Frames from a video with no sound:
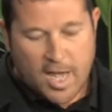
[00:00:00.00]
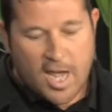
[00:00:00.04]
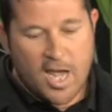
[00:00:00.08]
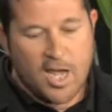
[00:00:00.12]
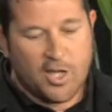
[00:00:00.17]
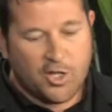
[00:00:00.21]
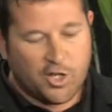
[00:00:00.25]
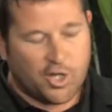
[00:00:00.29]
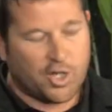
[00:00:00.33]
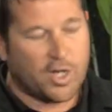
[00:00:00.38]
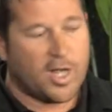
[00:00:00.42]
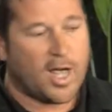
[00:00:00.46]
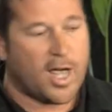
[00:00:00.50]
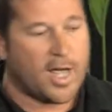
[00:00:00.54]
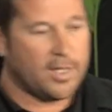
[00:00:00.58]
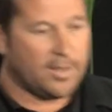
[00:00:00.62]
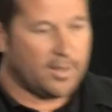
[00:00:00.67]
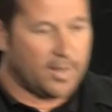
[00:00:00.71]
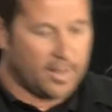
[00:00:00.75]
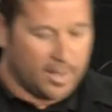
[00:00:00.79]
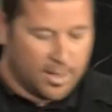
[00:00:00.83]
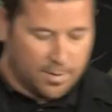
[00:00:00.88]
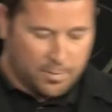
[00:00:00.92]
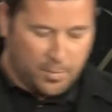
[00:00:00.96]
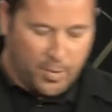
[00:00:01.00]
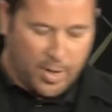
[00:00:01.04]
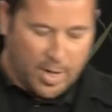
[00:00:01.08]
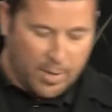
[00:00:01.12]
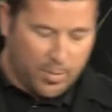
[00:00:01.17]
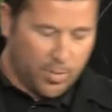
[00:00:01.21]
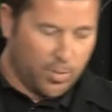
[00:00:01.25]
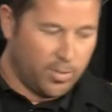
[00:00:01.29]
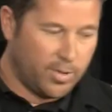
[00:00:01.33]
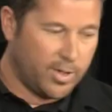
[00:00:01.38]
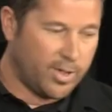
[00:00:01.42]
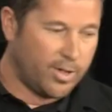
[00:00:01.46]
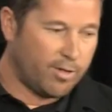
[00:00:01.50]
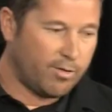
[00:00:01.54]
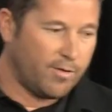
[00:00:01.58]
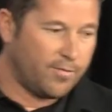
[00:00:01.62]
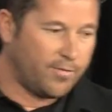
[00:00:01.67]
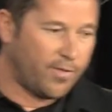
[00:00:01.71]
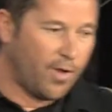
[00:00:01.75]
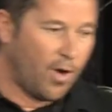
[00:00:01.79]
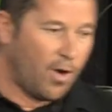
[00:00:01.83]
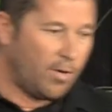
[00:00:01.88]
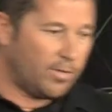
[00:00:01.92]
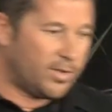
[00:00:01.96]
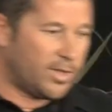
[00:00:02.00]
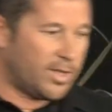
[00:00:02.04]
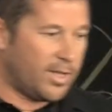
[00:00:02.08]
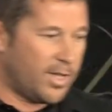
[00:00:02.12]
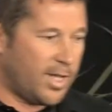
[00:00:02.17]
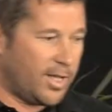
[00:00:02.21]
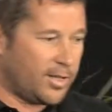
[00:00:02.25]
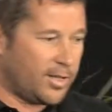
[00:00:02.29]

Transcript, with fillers: educate the people that are involved in